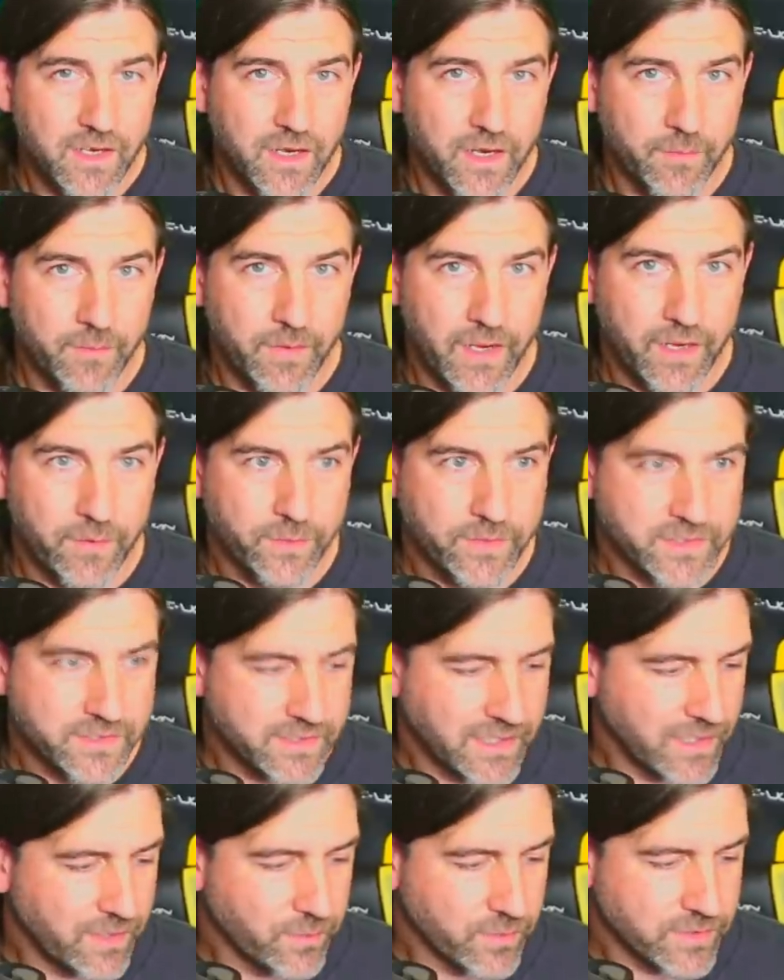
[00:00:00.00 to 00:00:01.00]
Um, I would
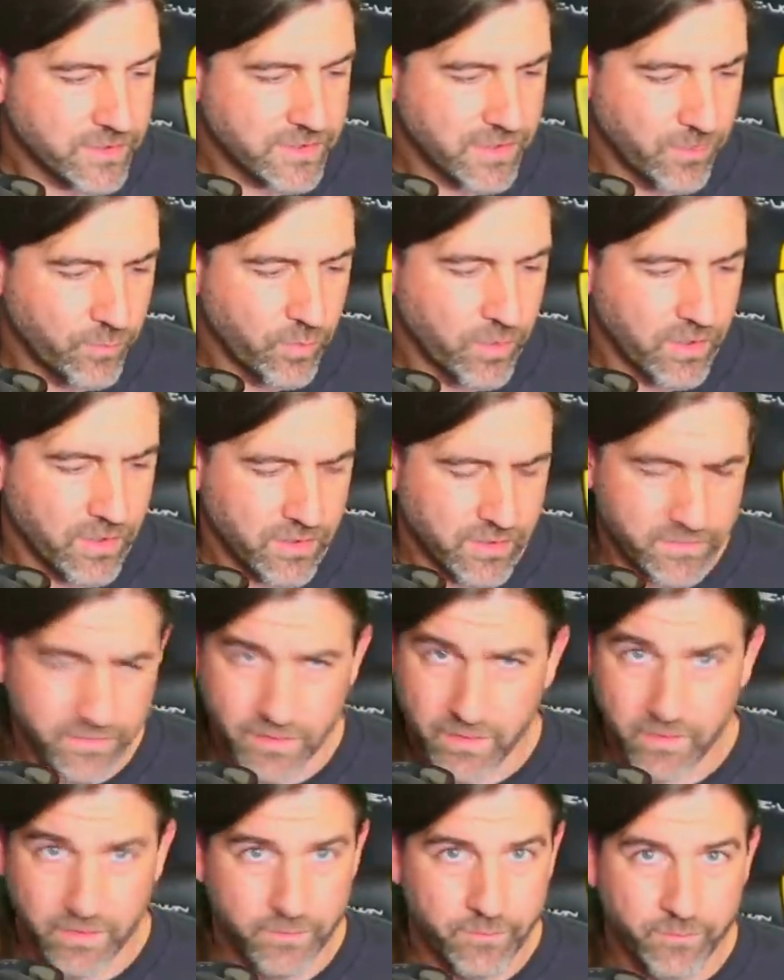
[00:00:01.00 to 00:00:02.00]
say we're somewhere in
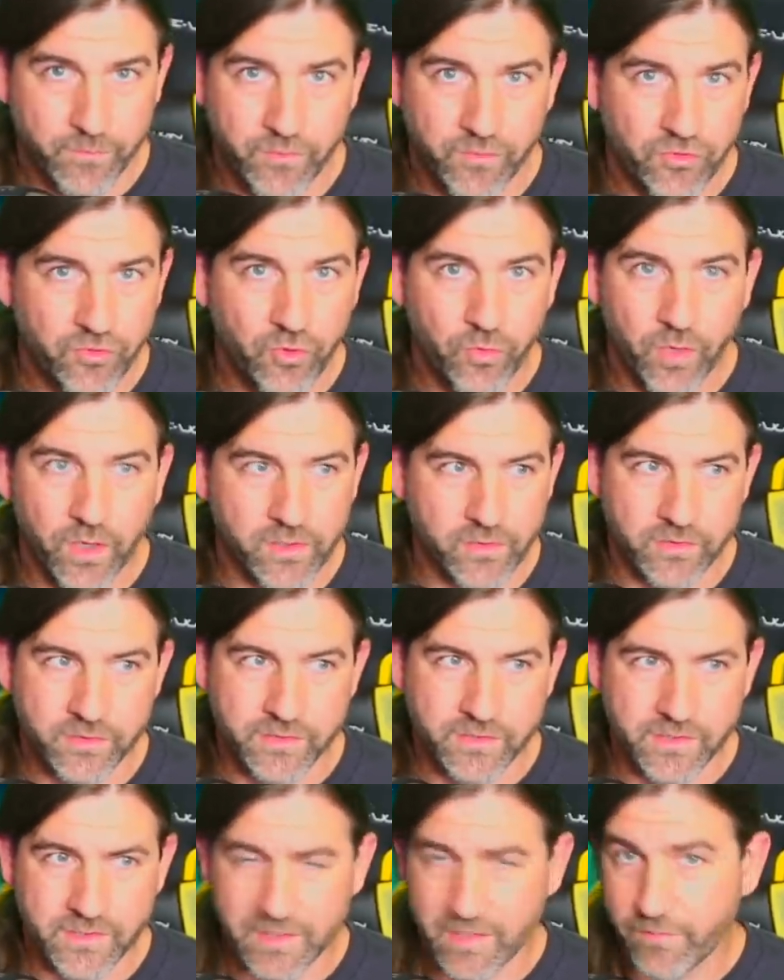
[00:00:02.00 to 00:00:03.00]
the
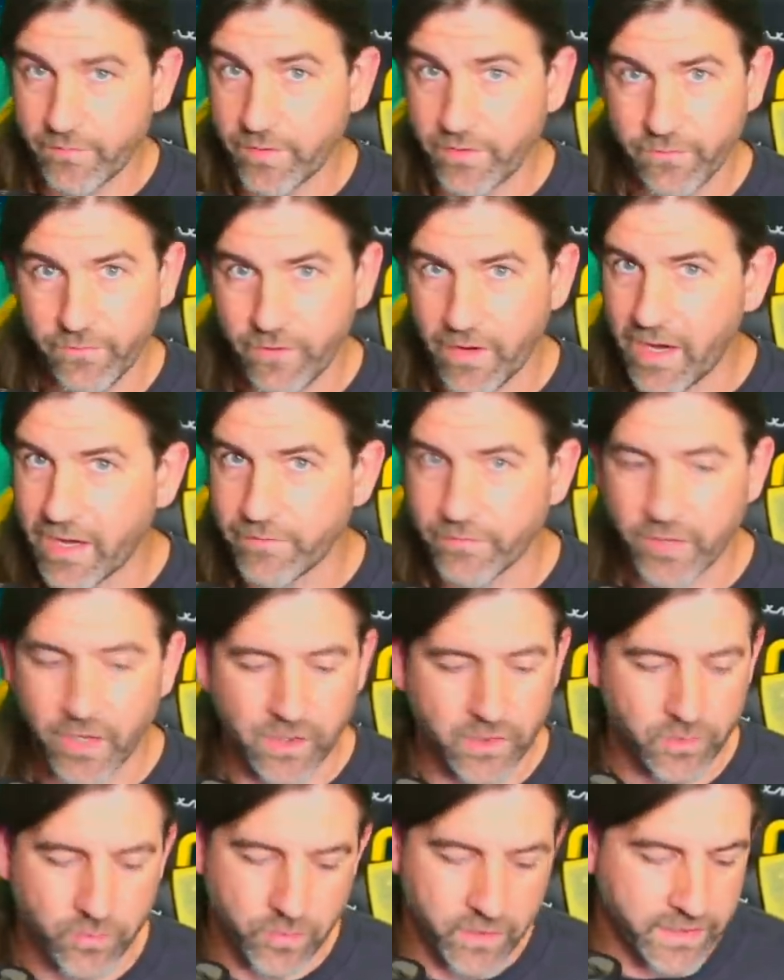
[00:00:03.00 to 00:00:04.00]

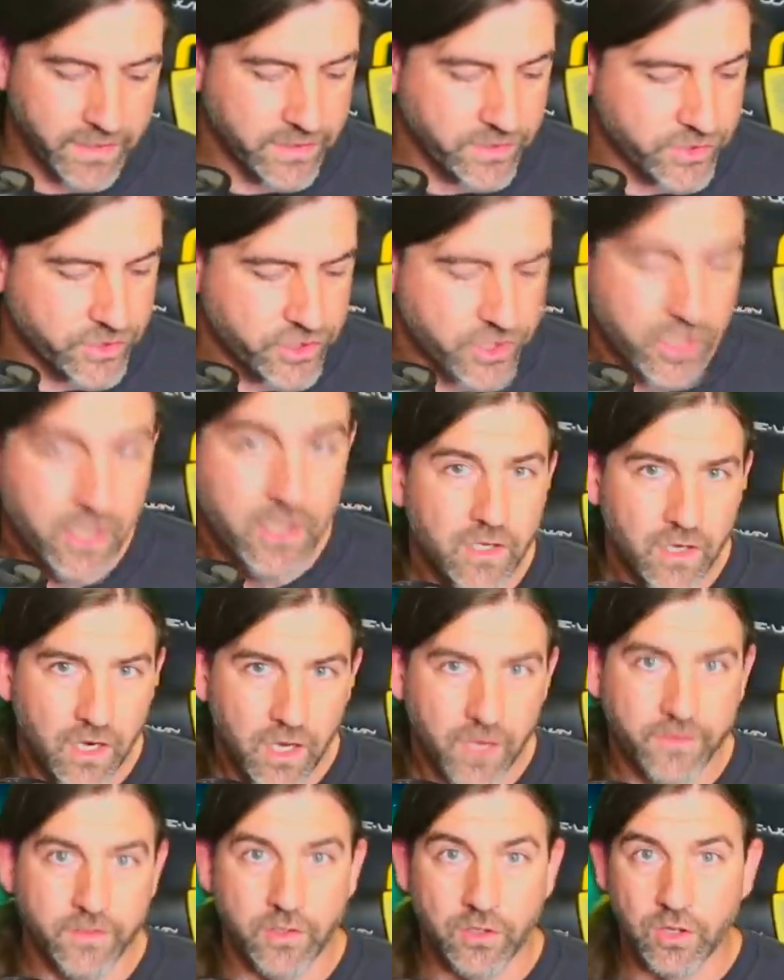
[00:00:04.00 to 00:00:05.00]
$275 range
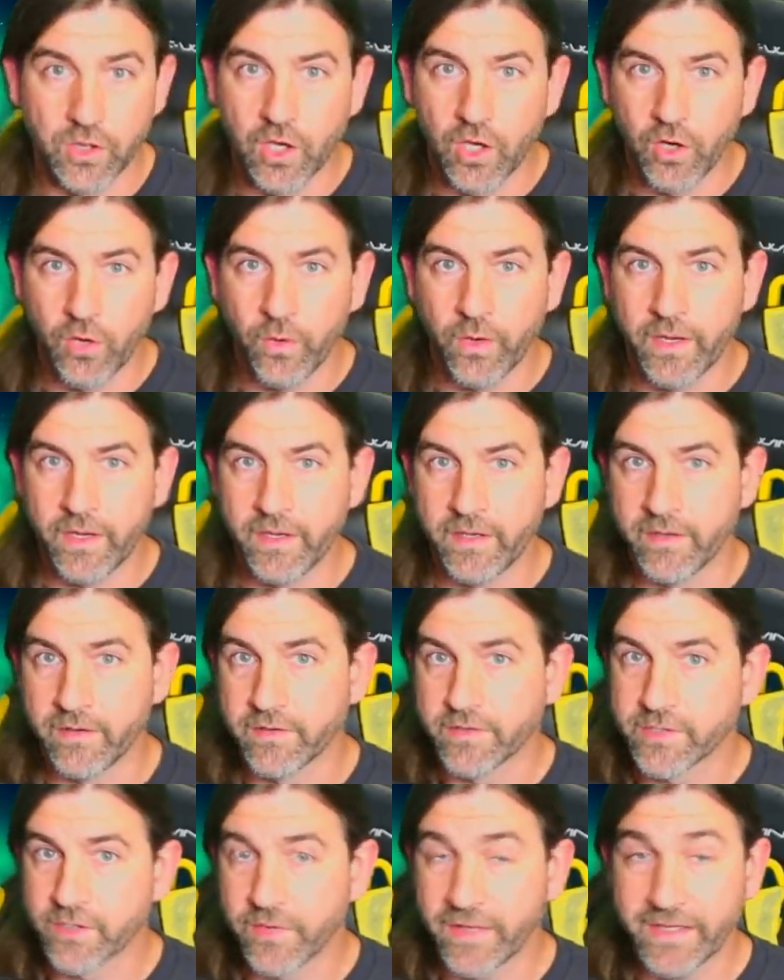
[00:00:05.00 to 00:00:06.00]
on the low end.
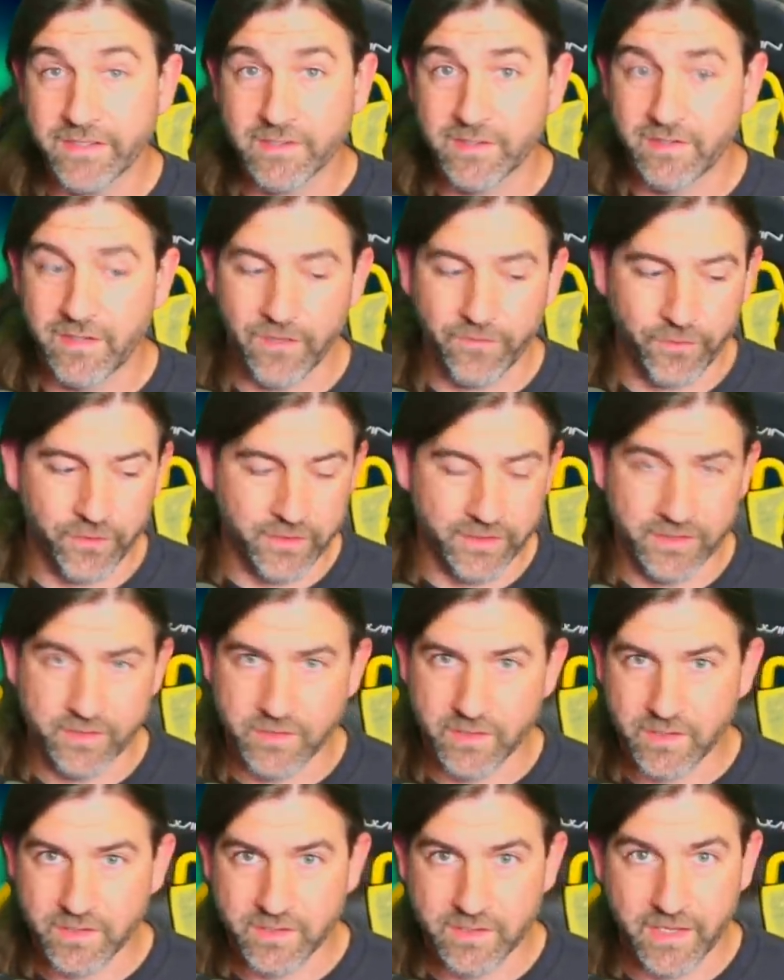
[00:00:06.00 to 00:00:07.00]
So that's definitely a
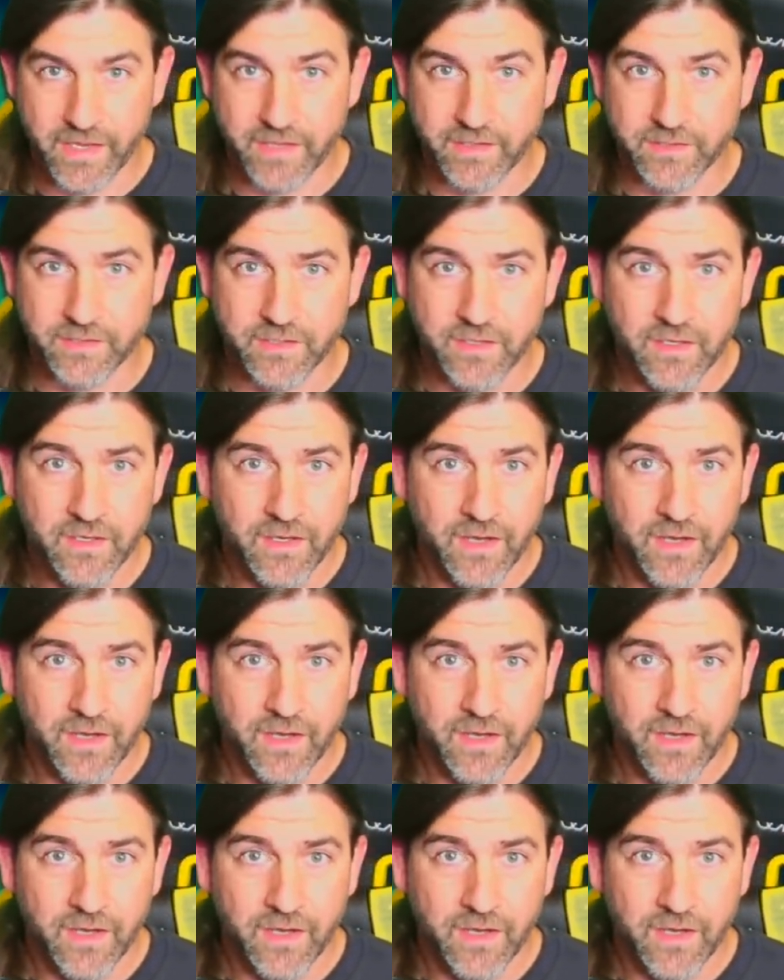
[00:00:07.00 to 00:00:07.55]
success.